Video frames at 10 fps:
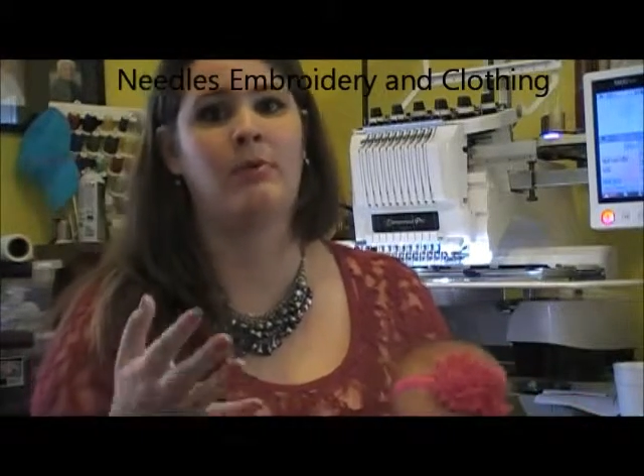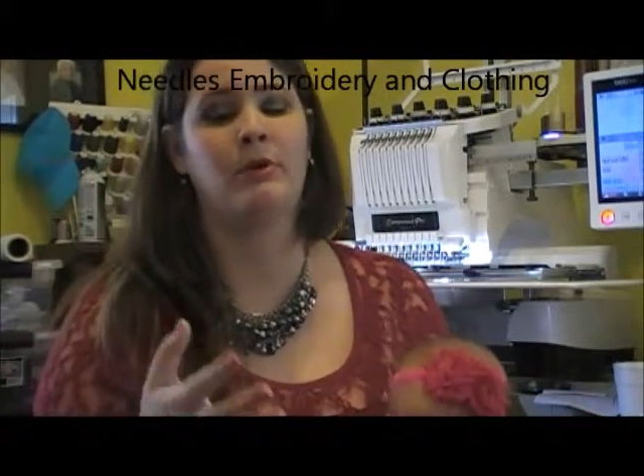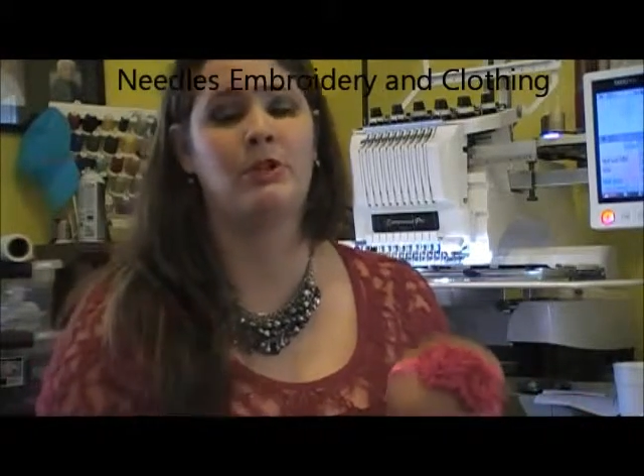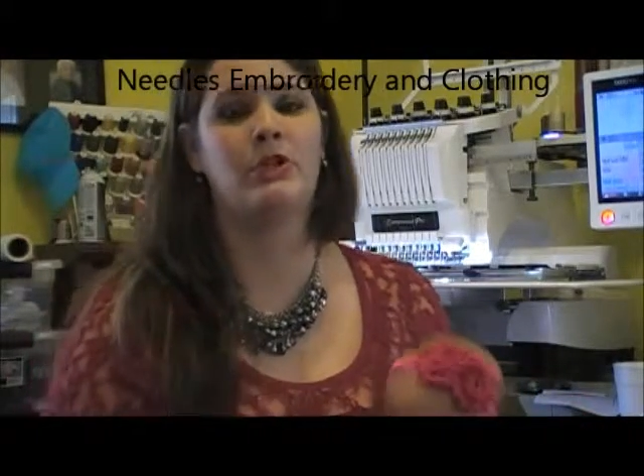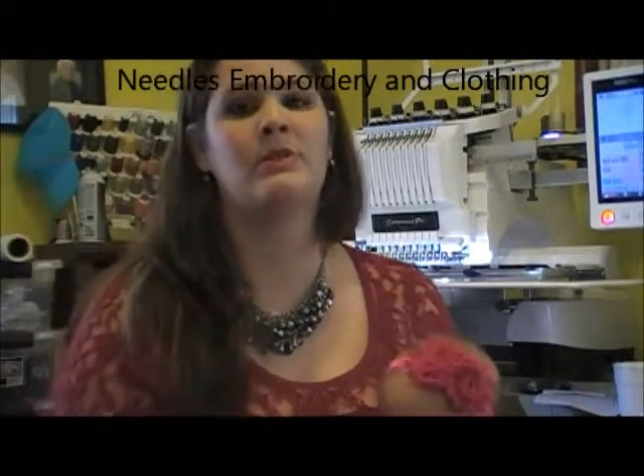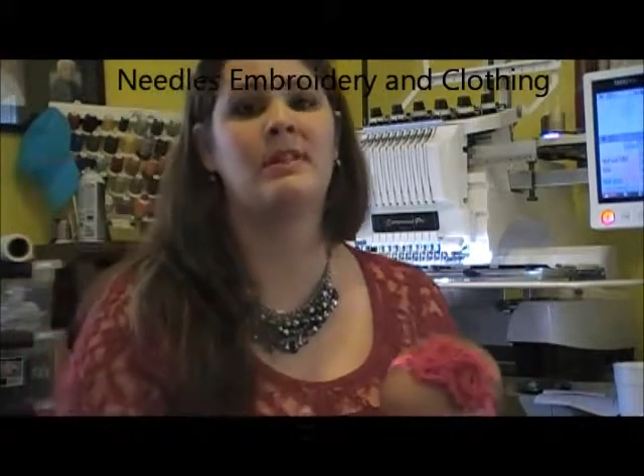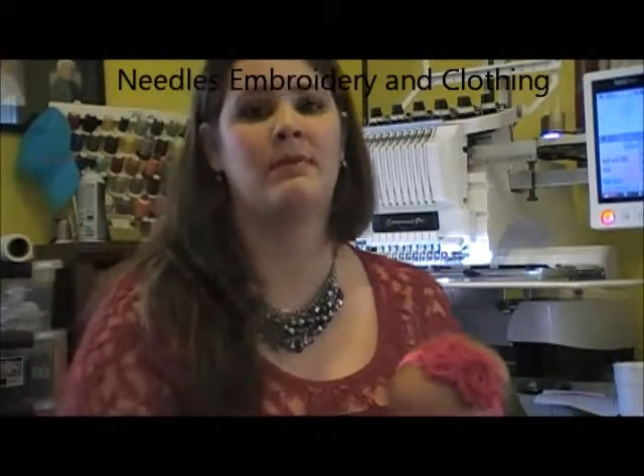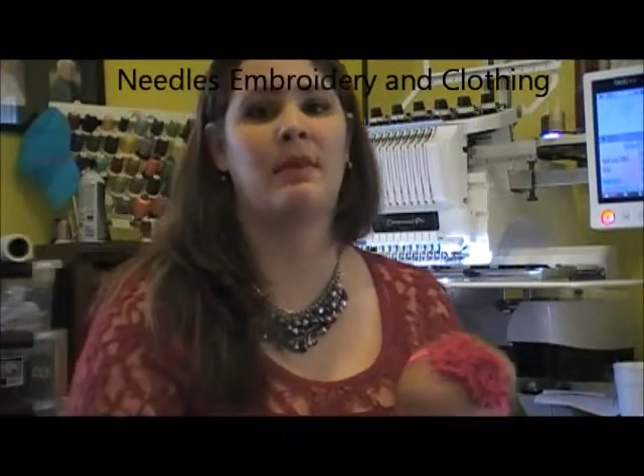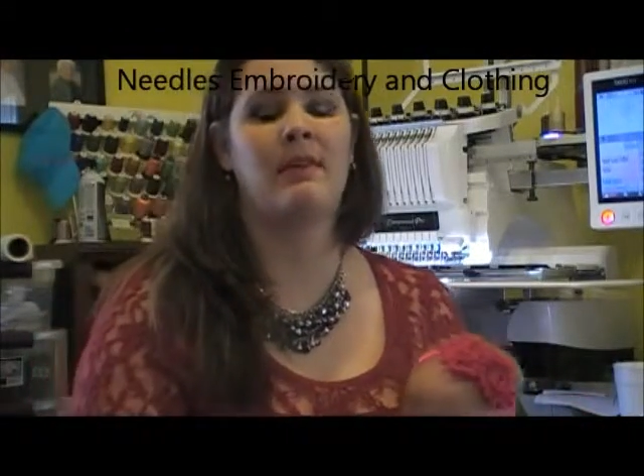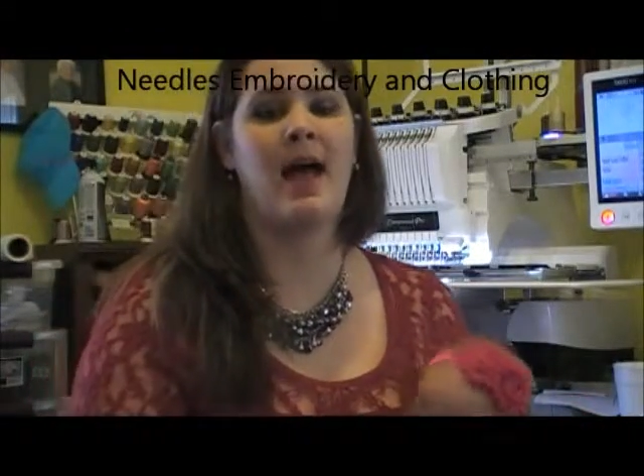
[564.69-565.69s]
produce
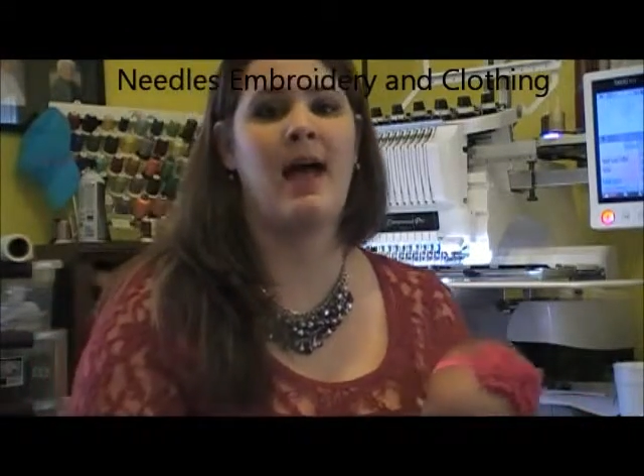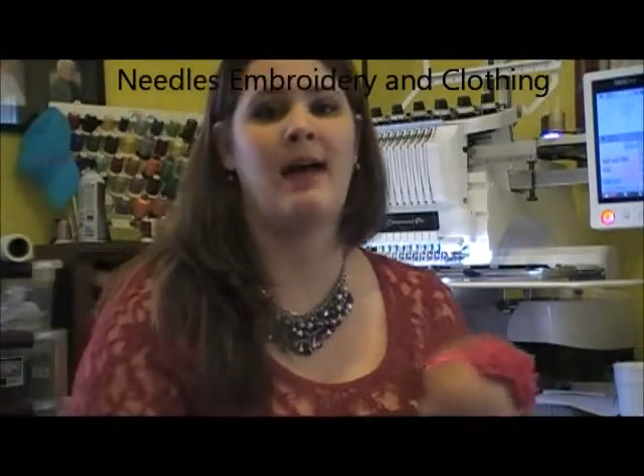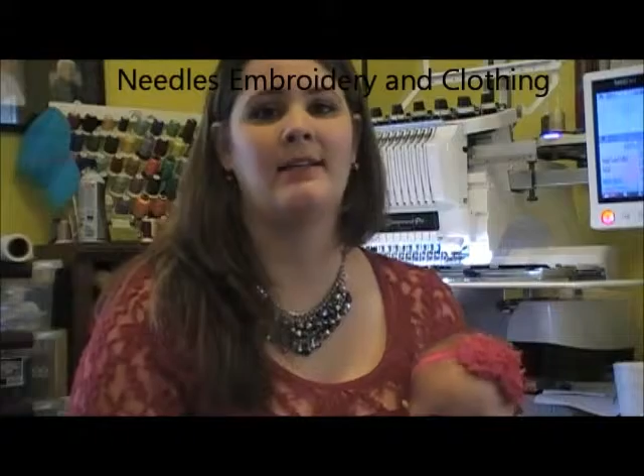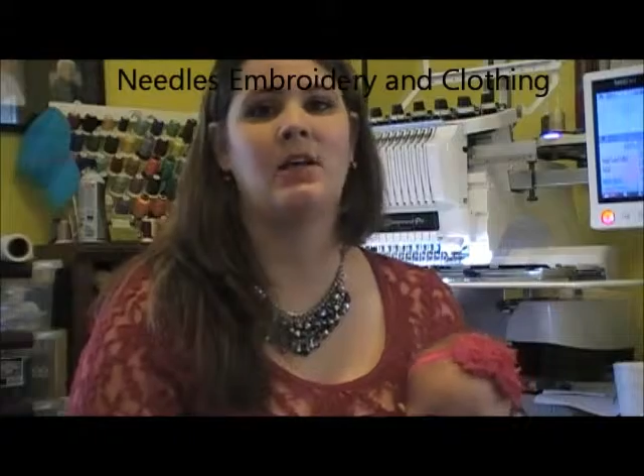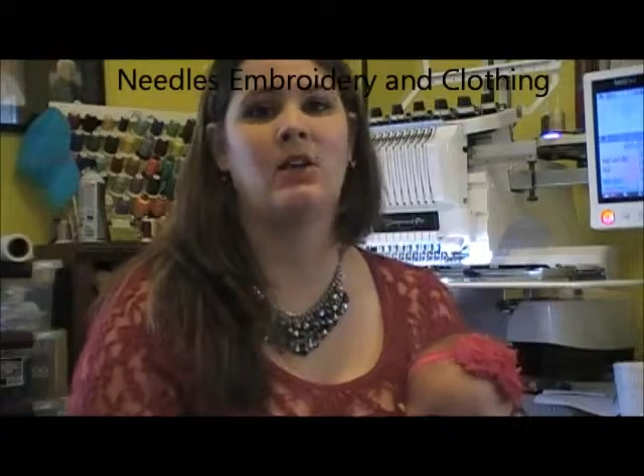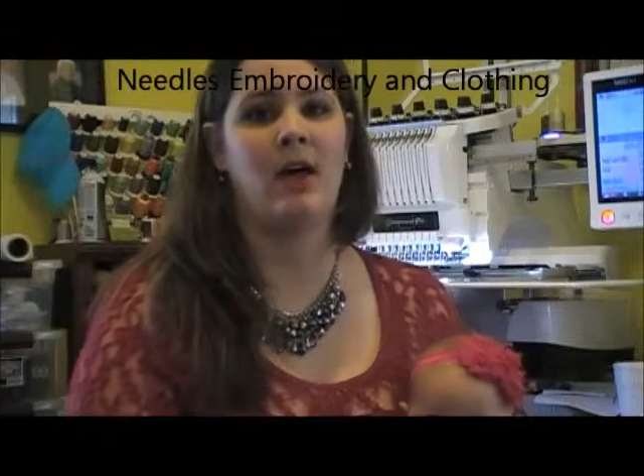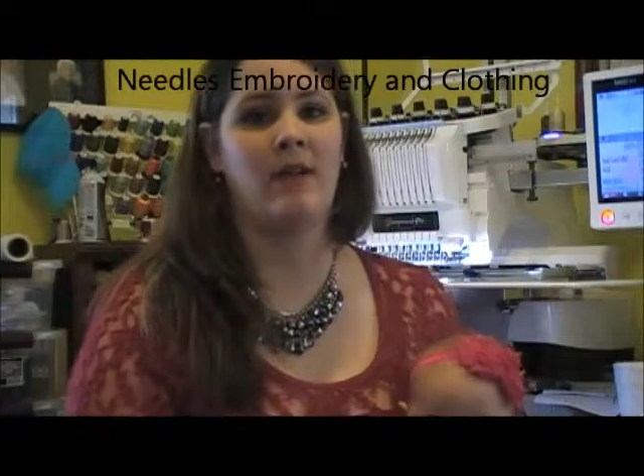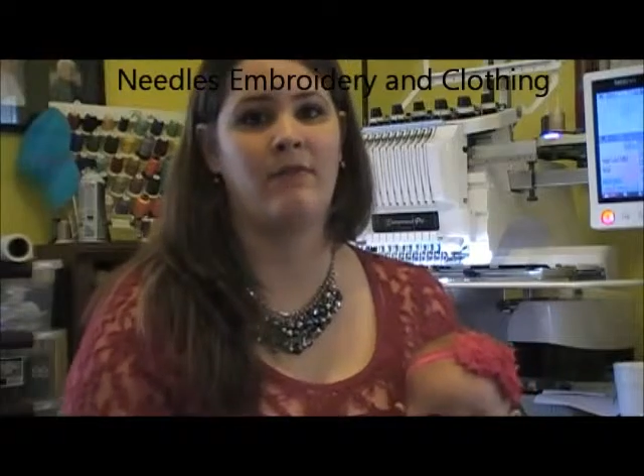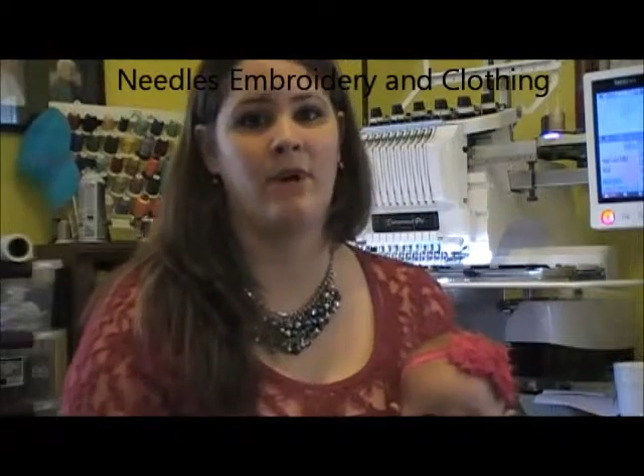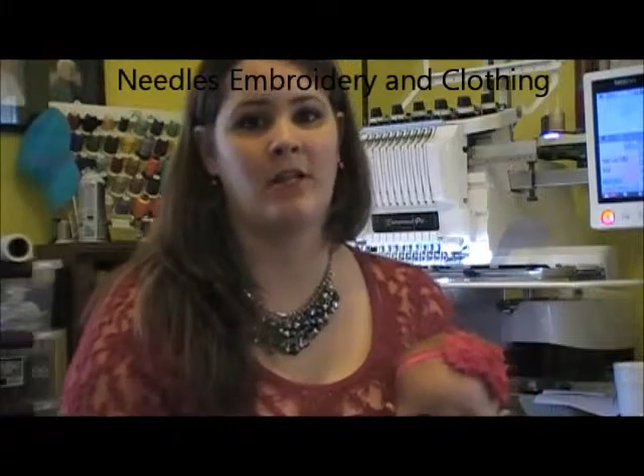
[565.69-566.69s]
something that has a lot
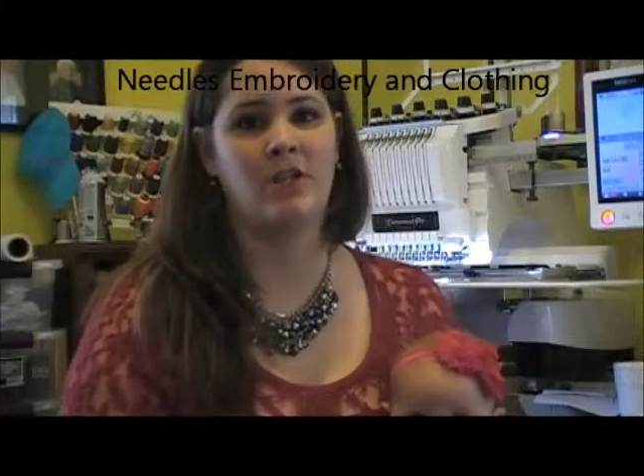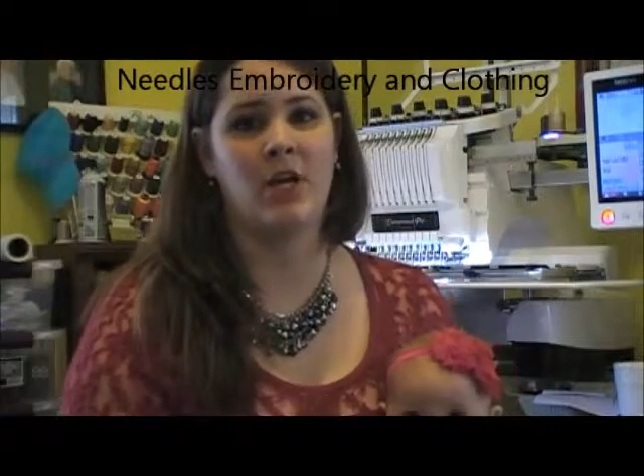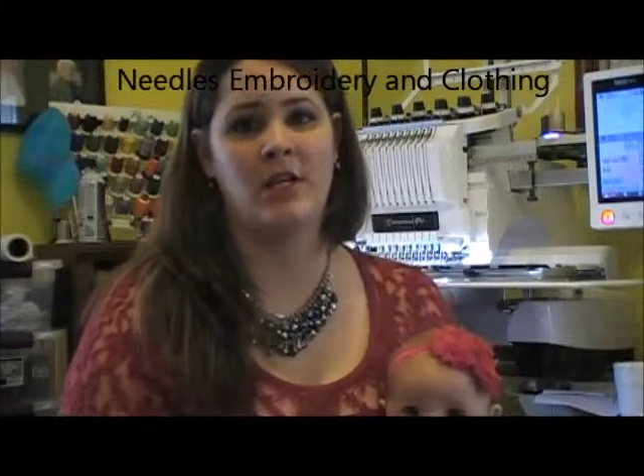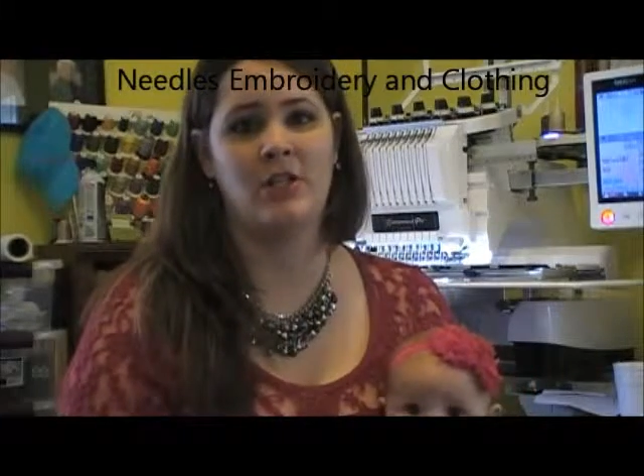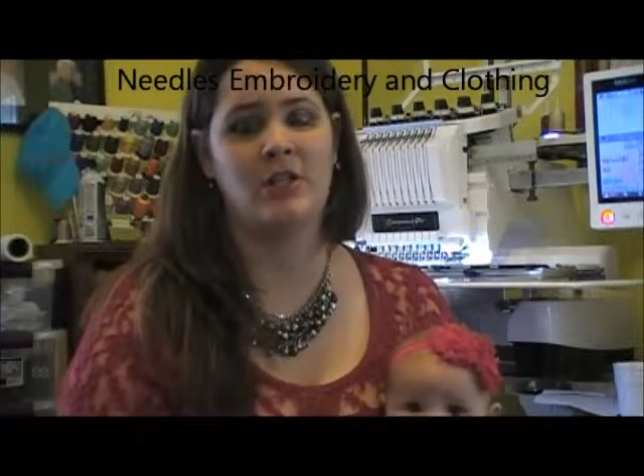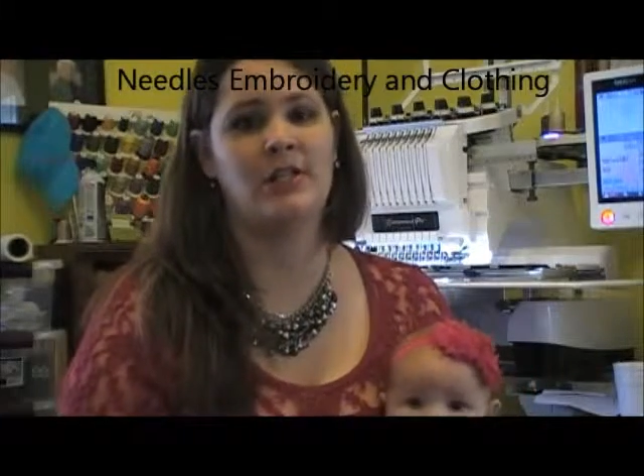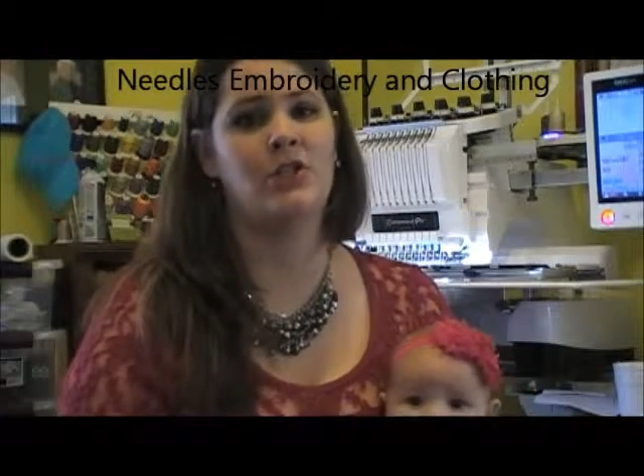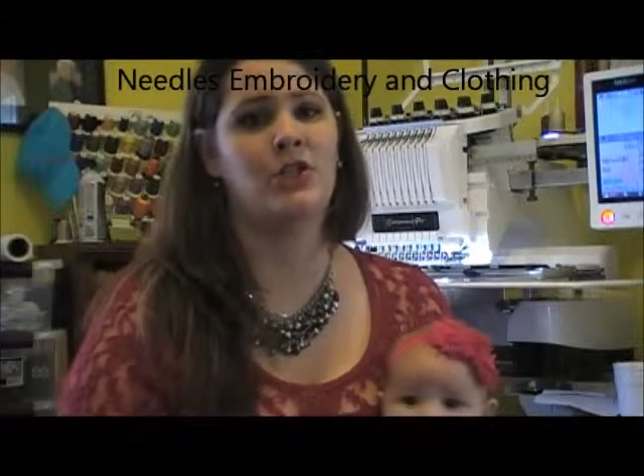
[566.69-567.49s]
of thread changes,